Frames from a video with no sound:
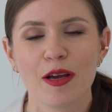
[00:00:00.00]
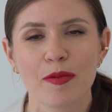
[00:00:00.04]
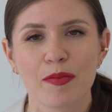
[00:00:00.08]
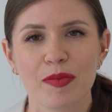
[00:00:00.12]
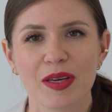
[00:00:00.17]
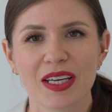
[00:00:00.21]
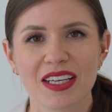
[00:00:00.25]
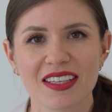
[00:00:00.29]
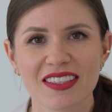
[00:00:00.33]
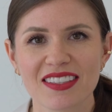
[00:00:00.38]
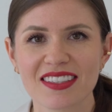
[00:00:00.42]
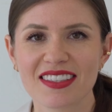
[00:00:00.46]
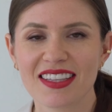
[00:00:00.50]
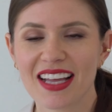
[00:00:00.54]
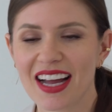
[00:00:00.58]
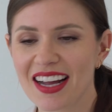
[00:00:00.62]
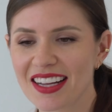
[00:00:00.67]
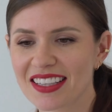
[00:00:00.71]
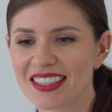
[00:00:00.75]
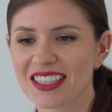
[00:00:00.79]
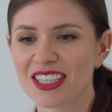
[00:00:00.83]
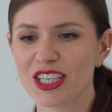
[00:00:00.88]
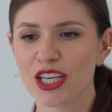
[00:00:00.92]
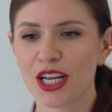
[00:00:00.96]
because
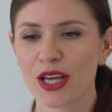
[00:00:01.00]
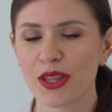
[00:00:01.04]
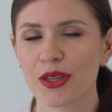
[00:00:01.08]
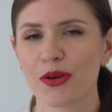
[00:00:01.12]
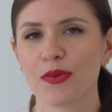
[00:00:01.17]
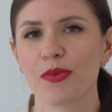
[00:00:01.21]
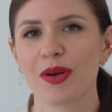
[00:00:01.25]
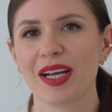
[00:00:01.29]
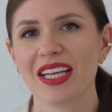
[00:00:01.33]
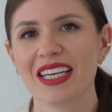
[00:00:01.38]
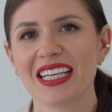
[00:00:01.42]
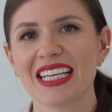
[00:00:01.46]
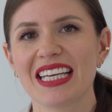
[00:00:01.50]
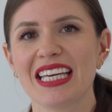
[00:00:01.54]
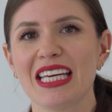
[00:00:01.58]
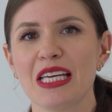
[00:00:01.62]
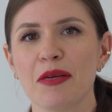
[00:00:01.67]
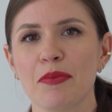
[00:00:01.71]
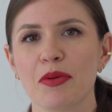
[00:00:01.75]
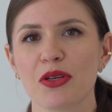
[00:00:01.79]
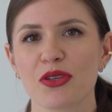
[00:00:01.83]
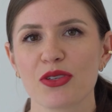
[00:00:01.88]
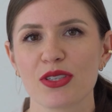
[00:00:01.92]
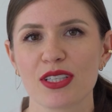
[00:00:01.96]
that's another way to
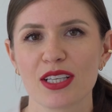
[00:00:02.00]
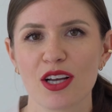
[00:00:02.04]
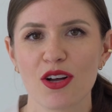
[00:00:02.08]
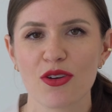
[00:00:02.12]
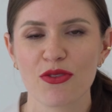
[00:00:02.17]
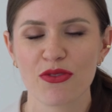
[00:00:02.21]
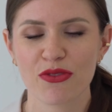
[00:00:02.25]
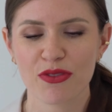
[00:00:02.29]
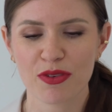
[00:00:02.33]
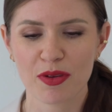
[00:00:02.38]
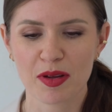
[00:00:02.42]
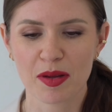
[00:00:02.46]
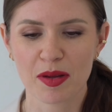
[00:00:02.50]
keep yourself